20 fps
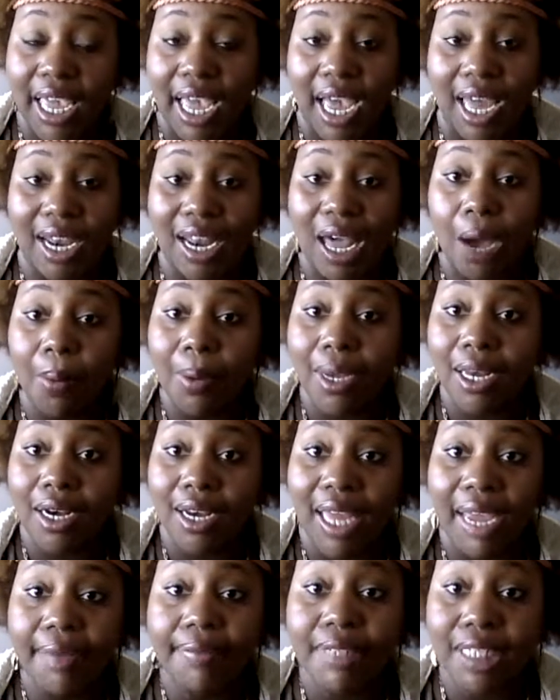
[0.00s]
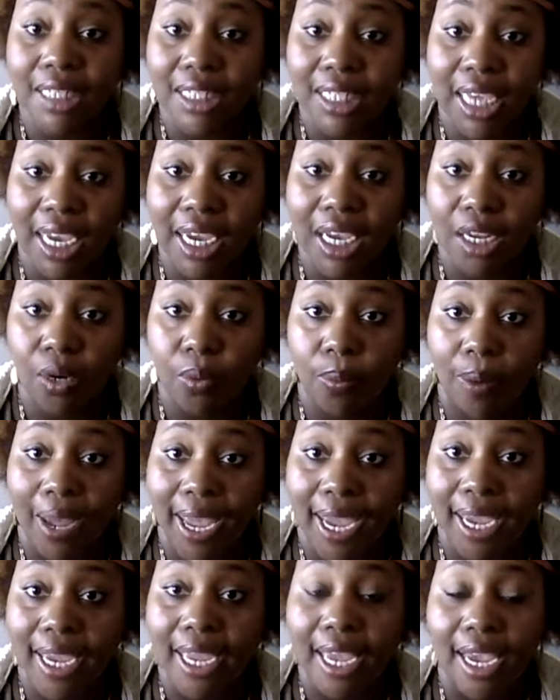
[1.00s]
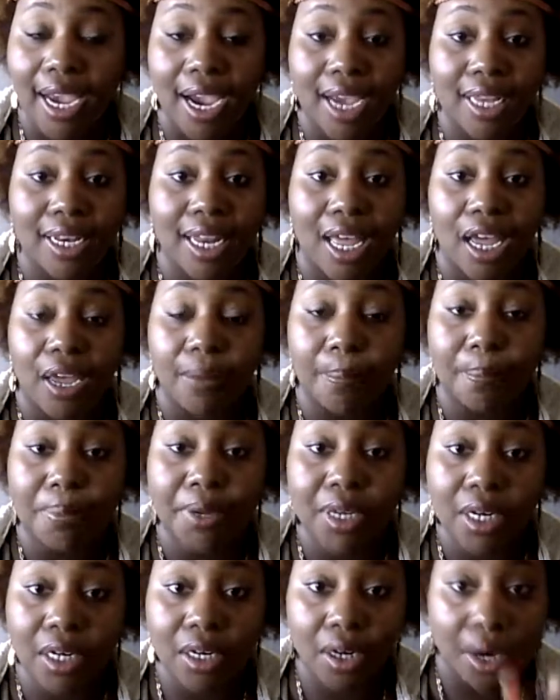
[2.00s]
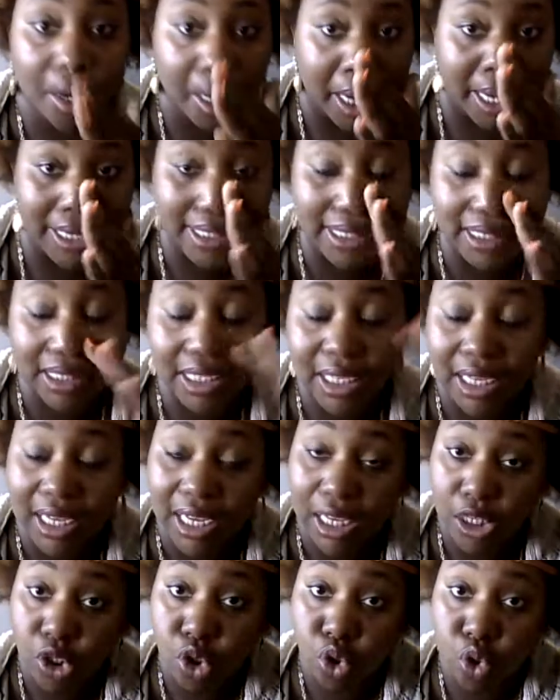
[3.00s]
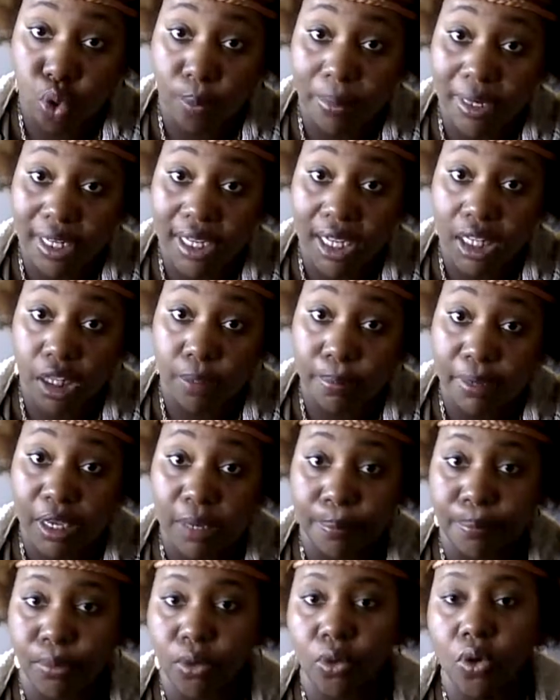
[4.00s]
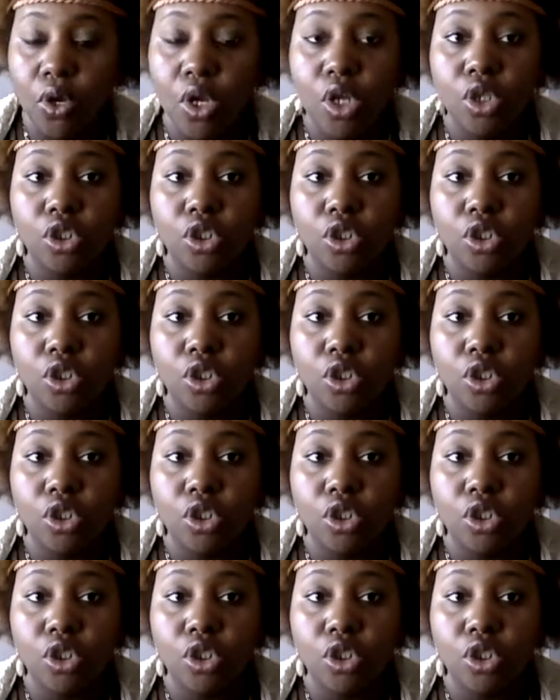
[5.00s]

allowing life to take it away, and putting our identity in so many other people,